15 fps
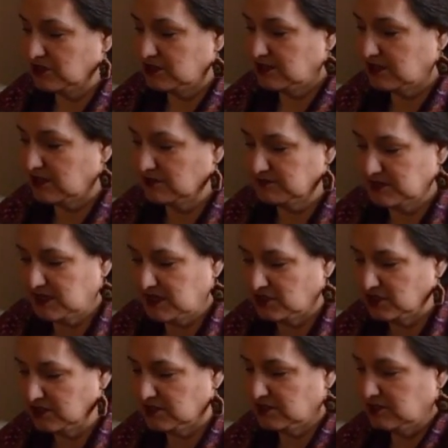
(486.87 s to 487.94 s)
These kind of
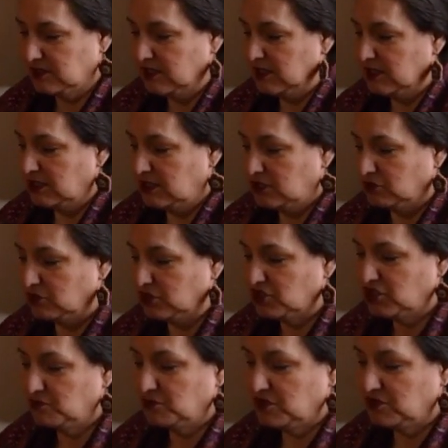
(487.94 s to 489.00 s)
sashes
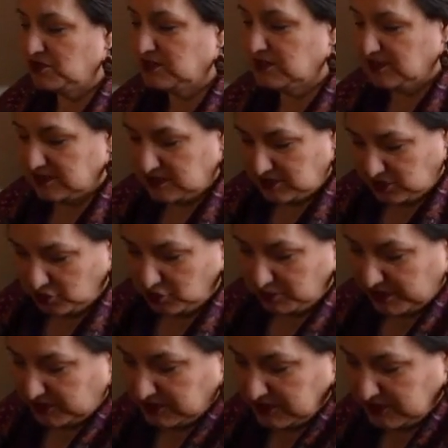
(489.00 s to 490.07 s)
traditionally were used as the tool
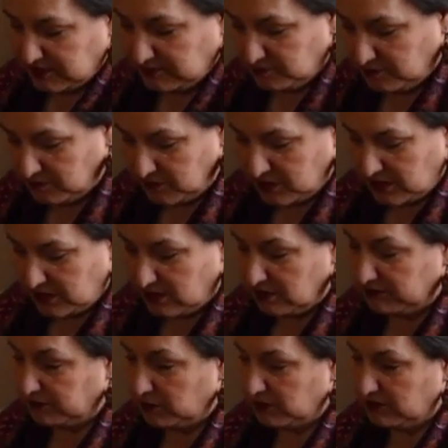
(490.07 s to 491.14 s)
belts
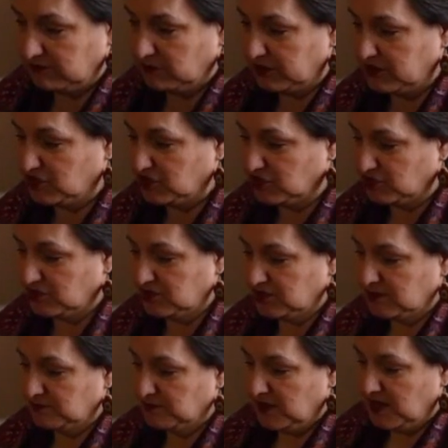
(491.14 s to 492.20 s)
for the voyageurs.